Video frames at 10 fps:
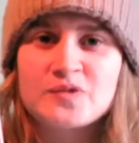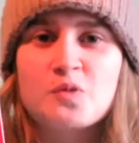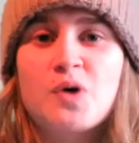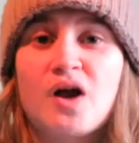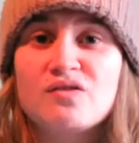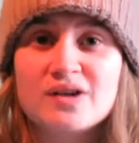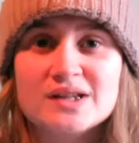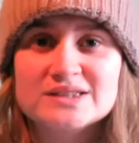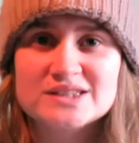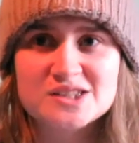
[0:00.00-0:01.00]
But I
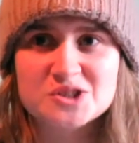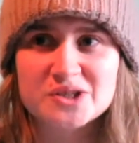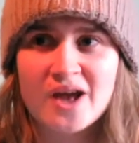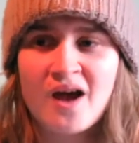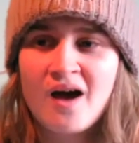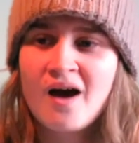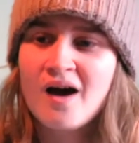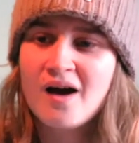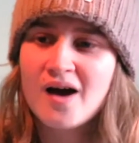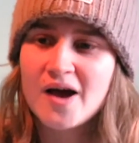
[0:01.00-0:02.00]
really did enjoy
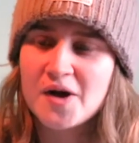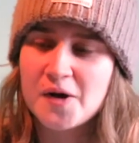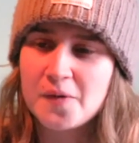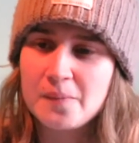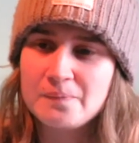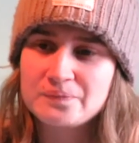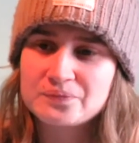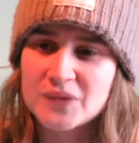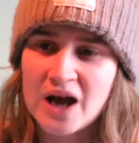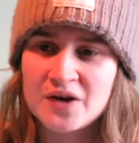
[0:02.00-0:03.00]
it.
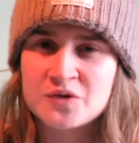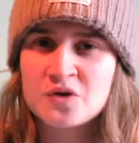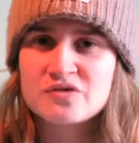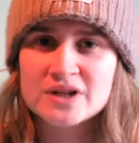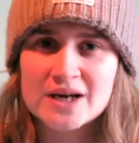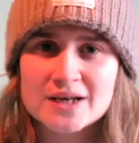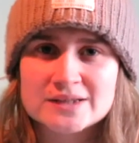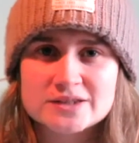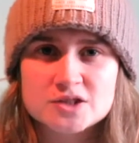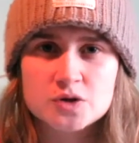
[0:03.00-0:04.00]
I don't feel like I
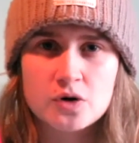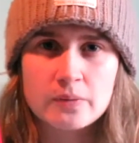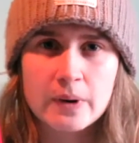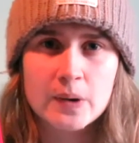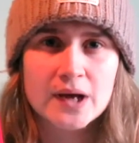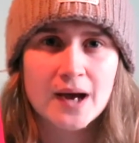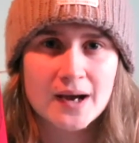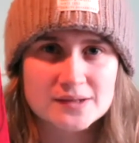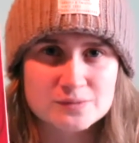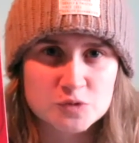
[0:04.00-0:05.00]
need to talk about it
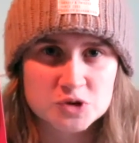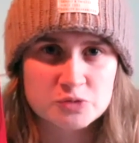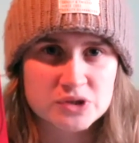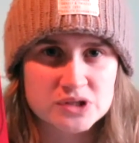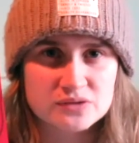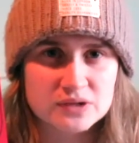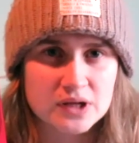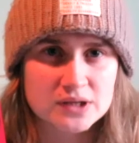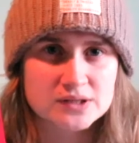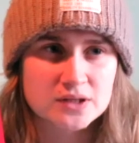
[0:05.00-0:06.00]
as much because I feel
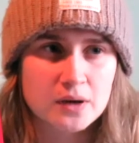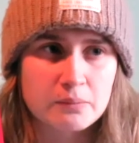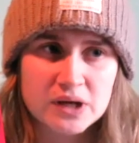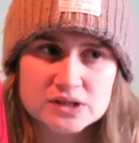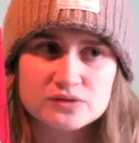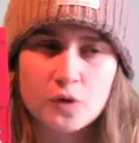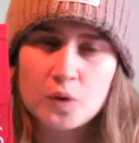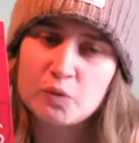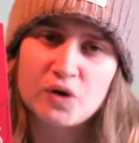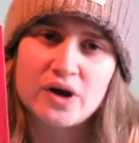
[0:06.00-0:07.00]
like it's a massive
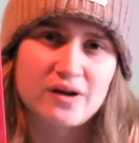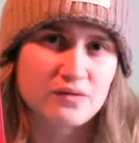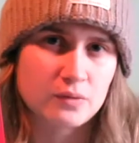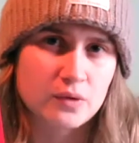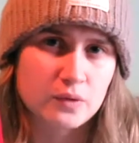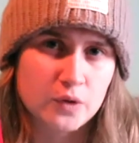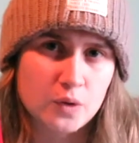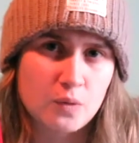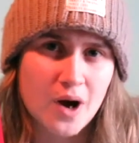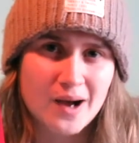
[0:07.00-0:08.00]
cult book and everyone will know
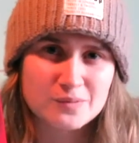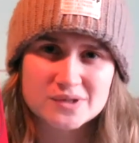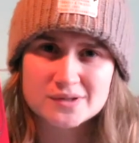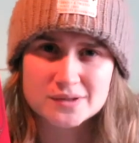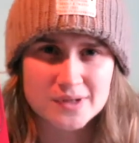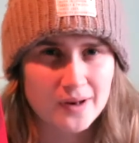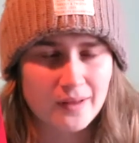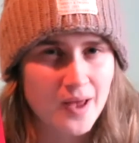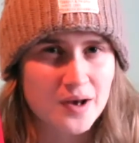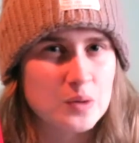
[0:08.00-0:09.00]
what happens in
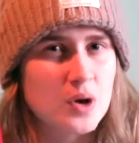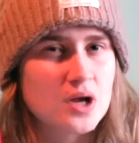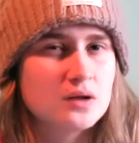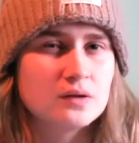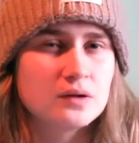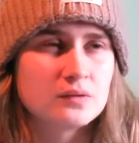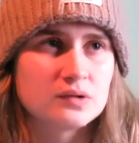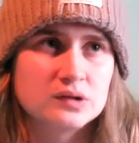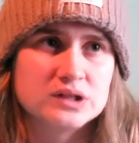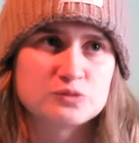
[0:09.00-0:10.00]
it anyway, and
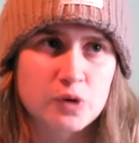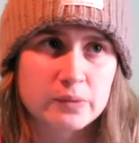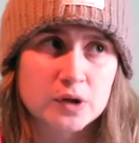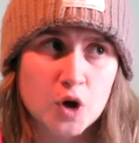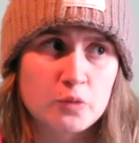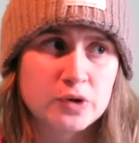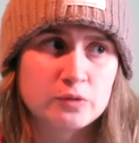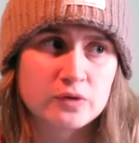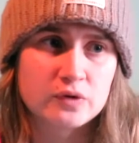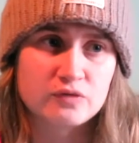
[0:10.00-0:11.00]
there's probably a lot of
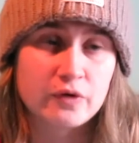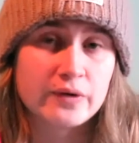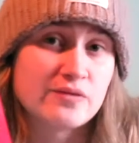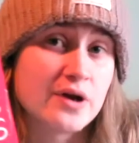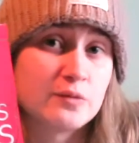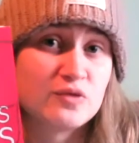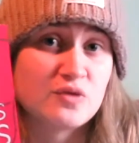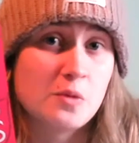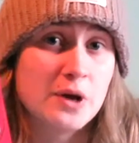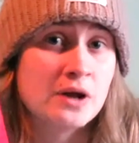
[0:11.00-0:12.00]
people that have already read it
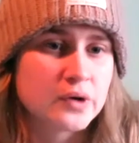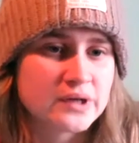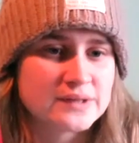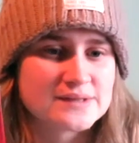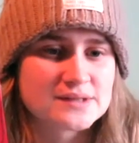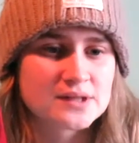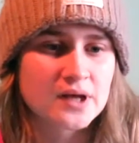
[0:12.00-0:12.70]
before me. But it's